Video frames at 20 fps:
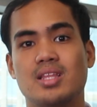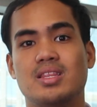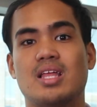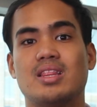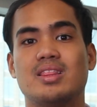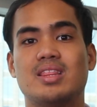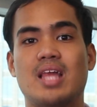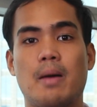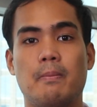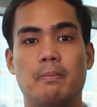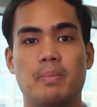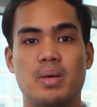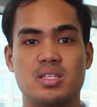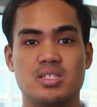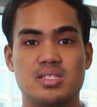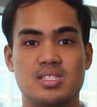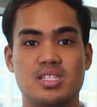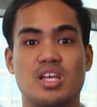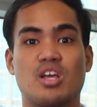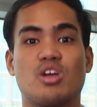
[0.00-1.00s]
that
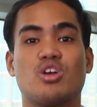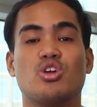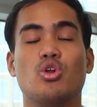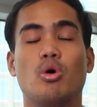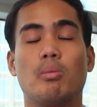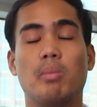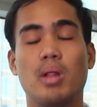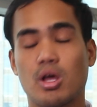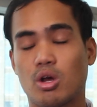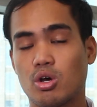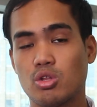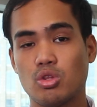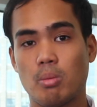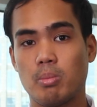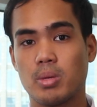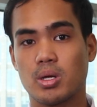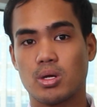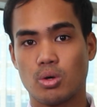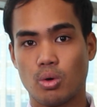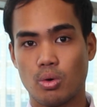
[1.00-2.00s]
dampens global
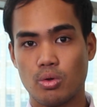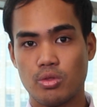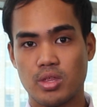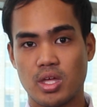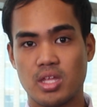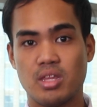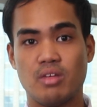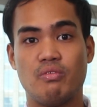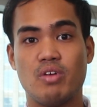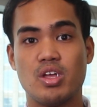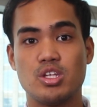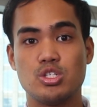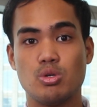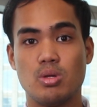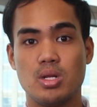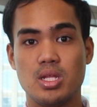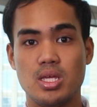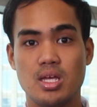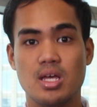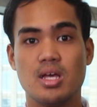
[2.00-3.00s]
economic growth and
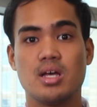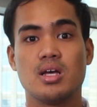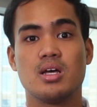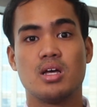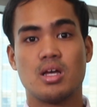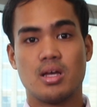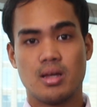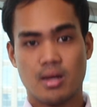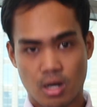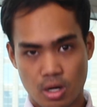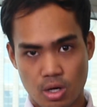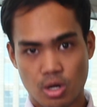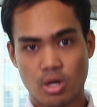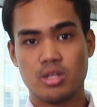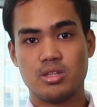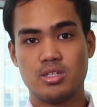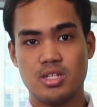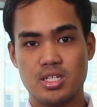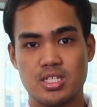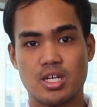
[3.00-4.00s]
eventually our
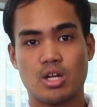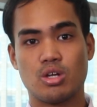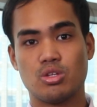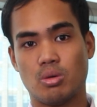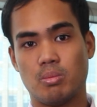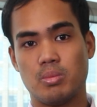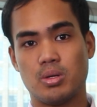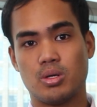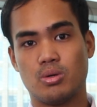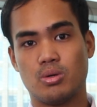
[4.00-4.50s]
country's economic